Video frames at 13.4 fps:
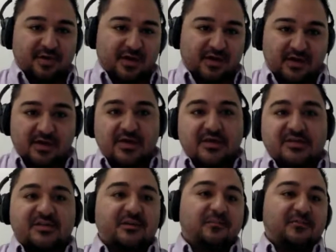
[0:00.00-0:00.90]
a
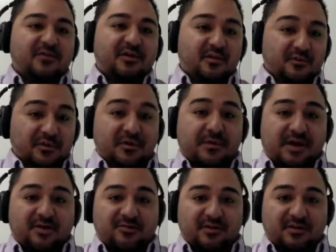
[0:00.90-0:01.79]
10%
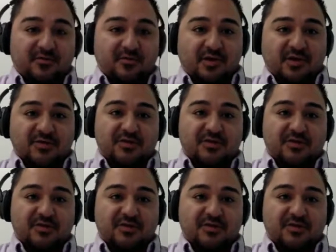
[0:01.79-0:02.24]
overcapacity range,